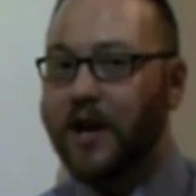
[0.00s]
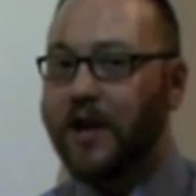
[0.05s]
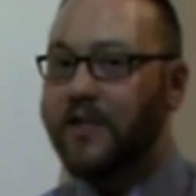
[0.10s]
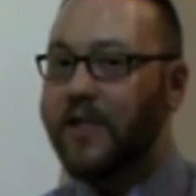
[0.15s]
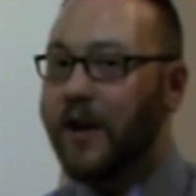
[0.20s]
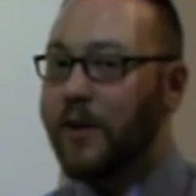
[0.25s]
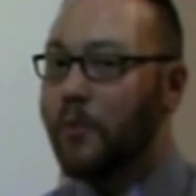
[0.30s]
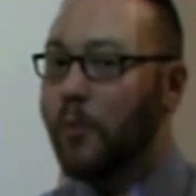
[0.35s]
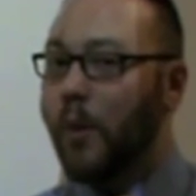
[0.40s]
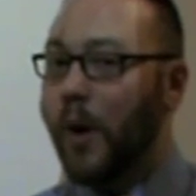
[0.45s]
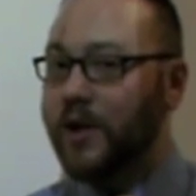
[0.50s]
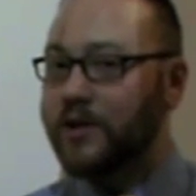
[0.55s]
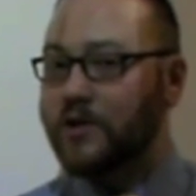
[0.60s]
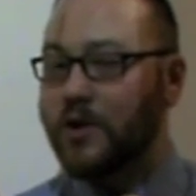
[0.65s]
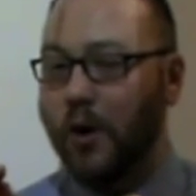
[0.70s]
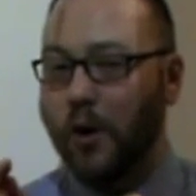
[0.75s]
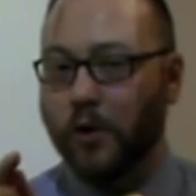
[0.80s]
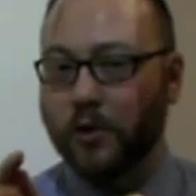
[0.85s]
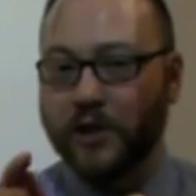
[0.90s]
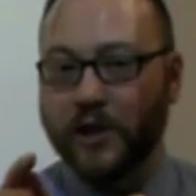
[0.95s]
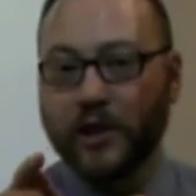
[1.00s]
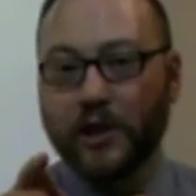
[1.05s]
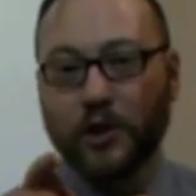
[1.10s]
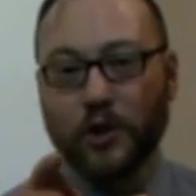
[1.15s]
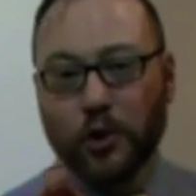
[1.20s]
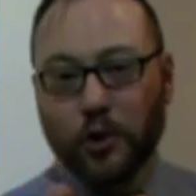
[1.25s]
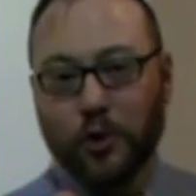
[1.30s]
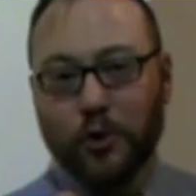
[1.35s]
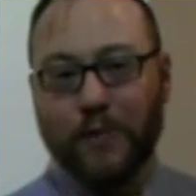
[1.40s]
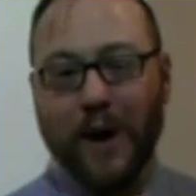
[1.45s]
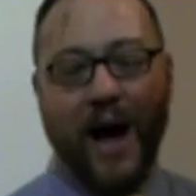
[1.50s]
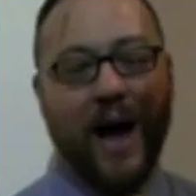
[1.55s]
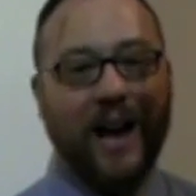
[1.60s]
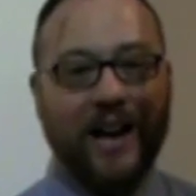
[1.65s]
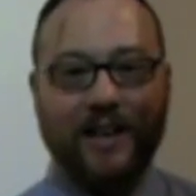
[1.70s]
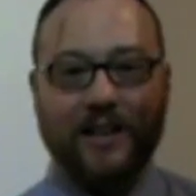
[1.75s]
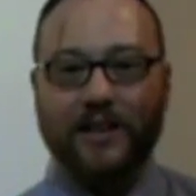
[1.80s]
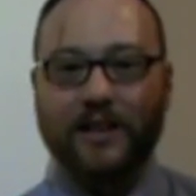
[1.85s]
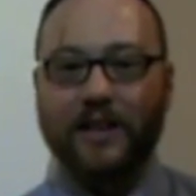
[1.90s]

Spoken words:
then what's holding you back?